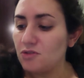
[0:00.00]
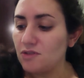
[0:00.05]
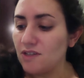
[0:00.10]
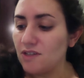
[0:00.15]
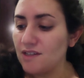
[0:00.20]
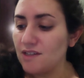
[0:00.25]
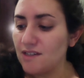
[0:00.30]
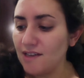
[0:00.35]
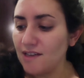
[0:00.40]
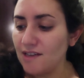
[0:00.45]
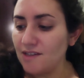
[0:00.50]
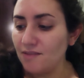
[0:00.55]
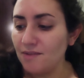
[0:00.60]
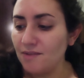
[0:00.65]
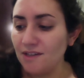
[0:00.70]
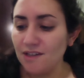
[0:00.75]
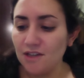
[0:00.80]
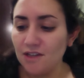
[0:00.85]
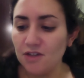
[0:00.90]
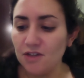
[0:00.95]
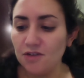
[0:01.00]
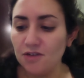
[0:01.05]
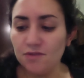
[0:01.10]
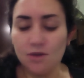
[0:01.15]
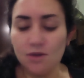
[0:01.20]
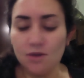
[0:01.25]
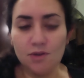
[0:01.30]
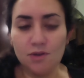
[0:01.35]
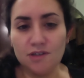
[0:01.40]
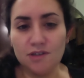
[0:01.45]
Is that something that you've
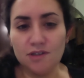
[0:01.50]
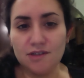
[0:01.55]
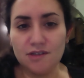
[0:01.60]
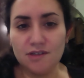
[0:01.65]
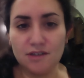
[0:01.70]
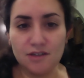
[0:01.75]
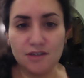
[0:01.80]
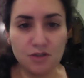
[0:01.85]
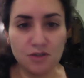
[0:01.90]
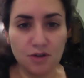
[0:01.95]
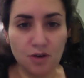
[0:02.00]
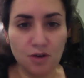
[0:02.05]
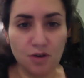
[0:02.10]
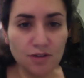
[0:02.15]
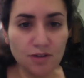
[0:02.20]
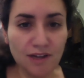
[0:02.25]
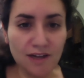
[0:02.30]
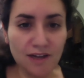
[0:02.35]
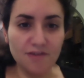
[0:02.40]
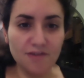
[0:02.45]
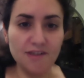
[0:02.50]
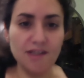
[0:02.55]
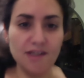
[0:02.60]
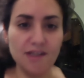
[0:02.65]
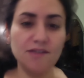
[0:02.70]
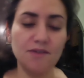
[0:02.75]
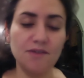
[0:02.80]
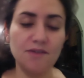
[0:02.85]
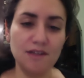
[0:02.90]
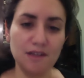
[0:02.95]
noticed in your own life? Is that
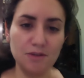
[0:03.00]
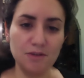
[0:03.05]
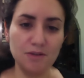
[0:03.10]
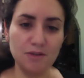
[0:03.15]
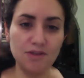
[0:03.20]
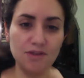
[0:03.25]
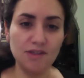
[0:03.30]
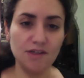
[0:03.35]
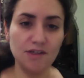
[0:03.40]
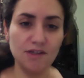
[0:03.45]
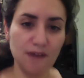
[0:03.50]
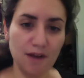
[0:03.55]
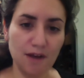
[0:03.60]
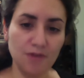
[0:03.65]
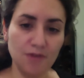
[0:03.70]
something that you see around